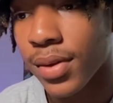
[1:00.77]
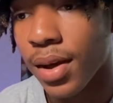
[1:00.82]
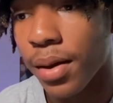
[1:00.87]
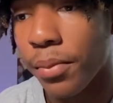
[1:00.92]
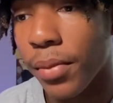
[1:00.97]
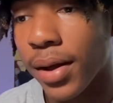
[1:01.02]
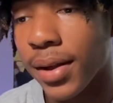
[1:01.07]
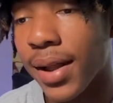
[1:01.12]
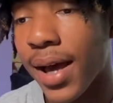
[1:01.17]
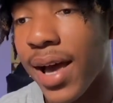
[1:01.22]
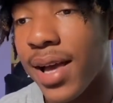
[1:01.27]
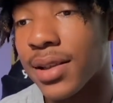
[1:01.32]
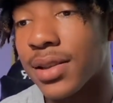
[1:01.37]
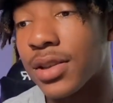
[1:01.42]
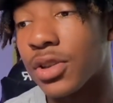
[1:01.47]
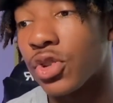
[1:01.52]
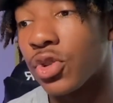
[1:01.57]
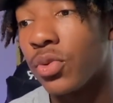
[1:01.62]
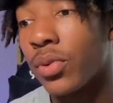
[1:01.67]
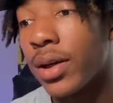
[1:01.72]
My last
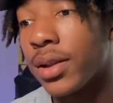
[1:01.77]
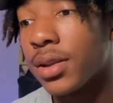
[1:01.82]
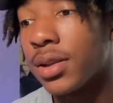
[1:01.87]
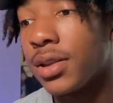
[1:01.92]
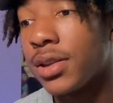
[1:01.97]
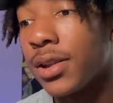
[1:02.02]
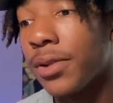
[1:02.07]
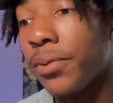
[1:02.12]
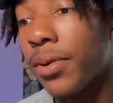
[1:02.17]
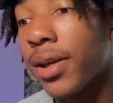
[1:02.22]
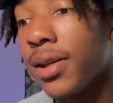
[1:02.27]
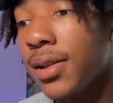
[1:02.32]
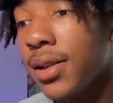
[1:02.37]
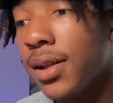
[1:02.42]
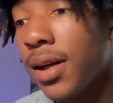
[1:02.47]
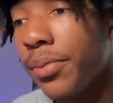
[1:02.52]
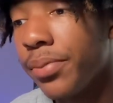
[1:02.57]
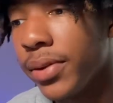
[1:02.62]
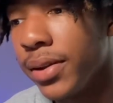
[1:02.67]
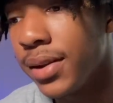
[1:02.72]
situationship ended
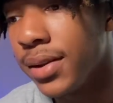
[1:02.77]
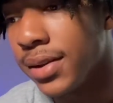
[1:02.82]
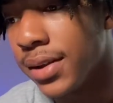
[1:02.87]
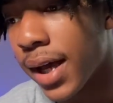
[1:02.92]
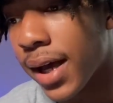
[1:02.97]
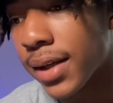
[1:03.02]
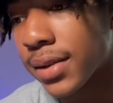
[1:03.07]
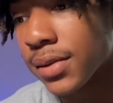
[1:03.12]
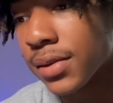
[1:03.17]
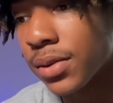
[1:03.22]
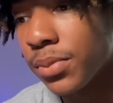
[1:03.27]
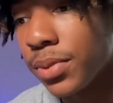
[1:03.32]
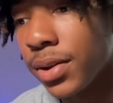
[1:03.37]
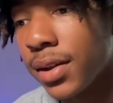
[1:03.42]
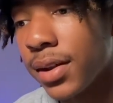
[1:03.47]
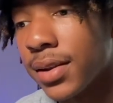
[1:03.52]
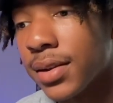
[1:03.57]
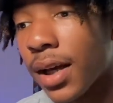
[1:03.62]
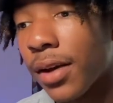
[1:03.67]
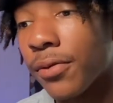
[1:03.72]
up a disaster because I